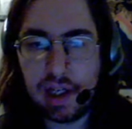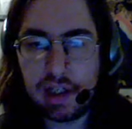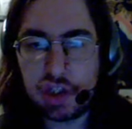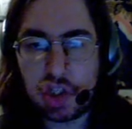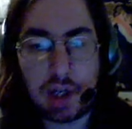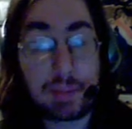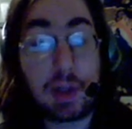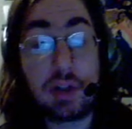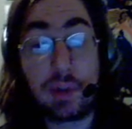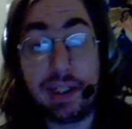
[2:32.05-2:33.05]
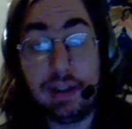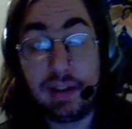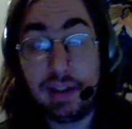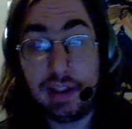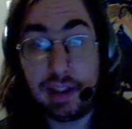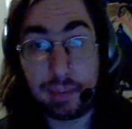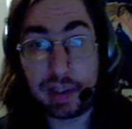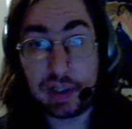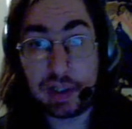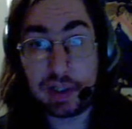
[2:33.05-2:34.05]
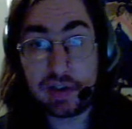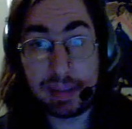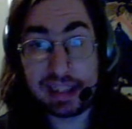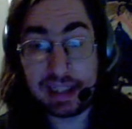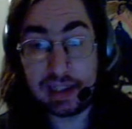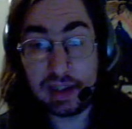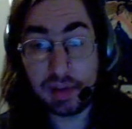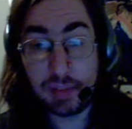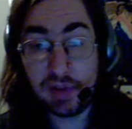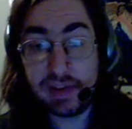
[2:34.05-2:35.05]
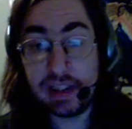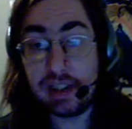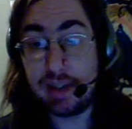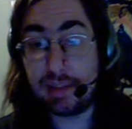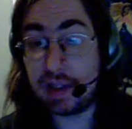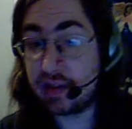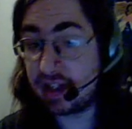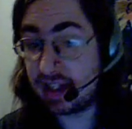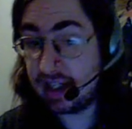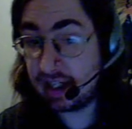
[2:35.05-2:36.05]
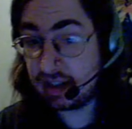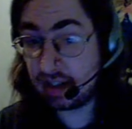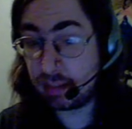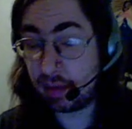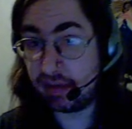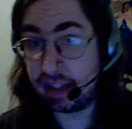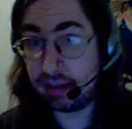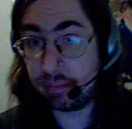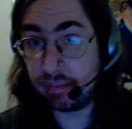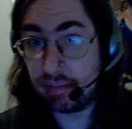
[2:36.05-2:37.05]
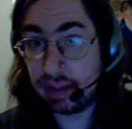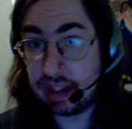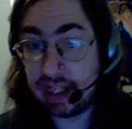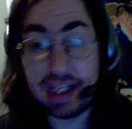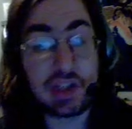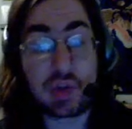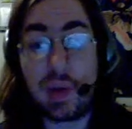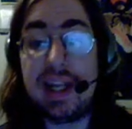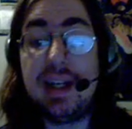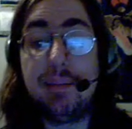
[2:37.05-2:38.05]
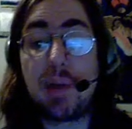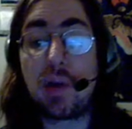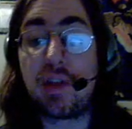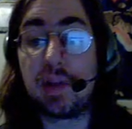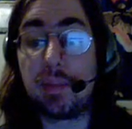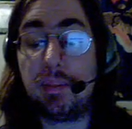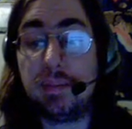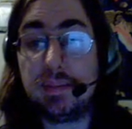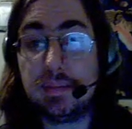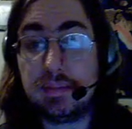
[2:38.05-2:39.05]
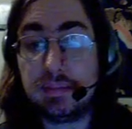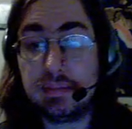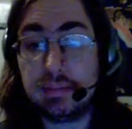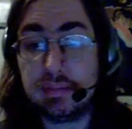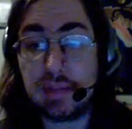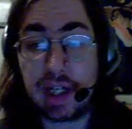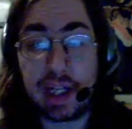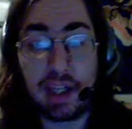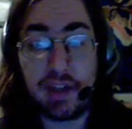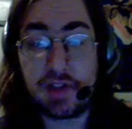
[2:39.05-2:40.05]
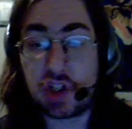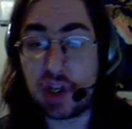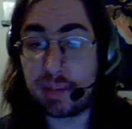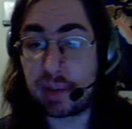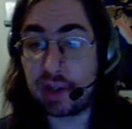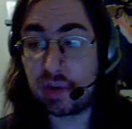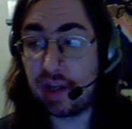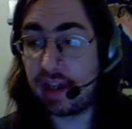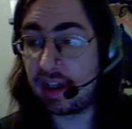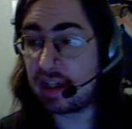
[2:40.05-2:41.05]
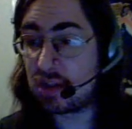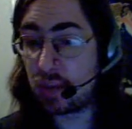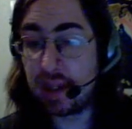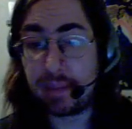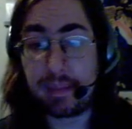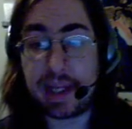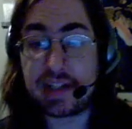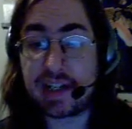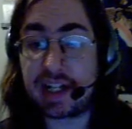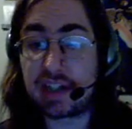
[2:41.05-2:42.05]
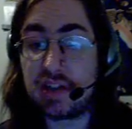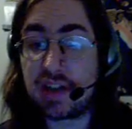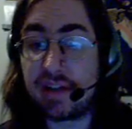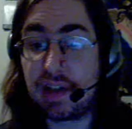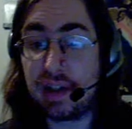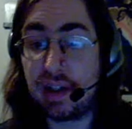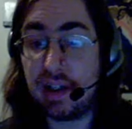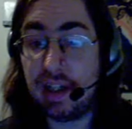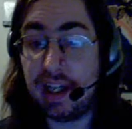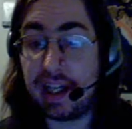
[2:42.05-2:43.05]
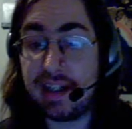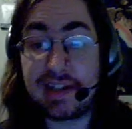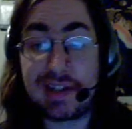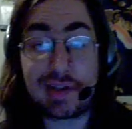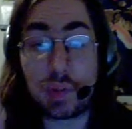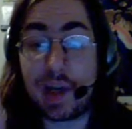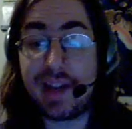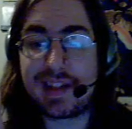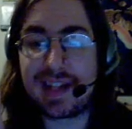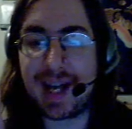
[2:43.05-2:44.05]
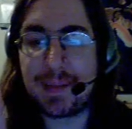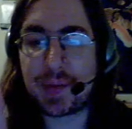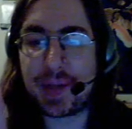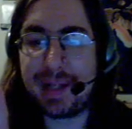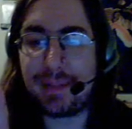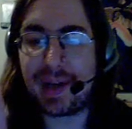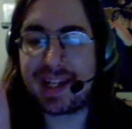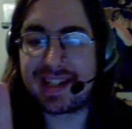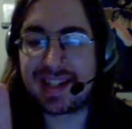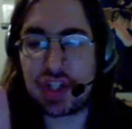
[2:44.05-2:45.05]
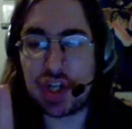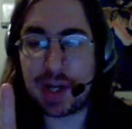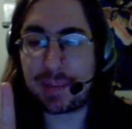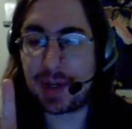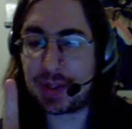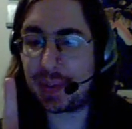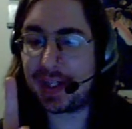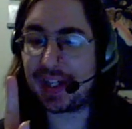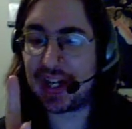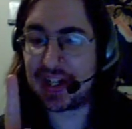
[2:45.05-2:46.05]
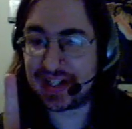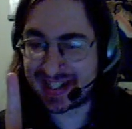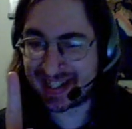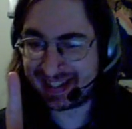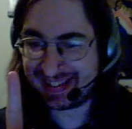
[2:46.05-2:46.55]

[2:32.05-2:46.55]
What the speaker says: Sean Pertwee. He appears in the beginning of the movie and he appears at the end of the movie. And he's great in both of them. I love Sean Pertwee. I think he's one of the best actors ever. And this is one of the times when he breaks the Sean Pertwee curse.